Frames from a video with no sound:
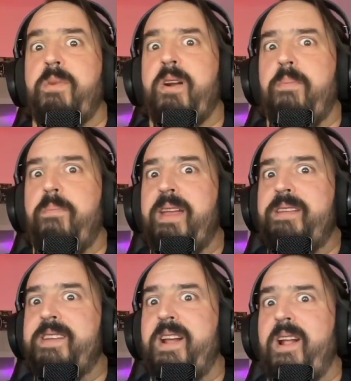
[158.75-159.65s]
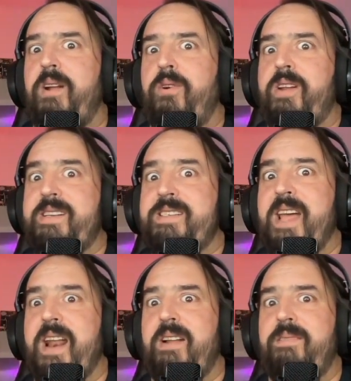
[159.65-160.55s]
can be internal or
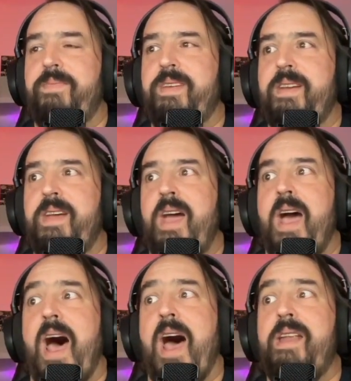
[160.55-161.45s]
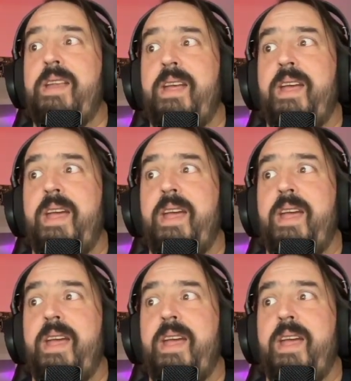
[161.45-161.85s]
external, and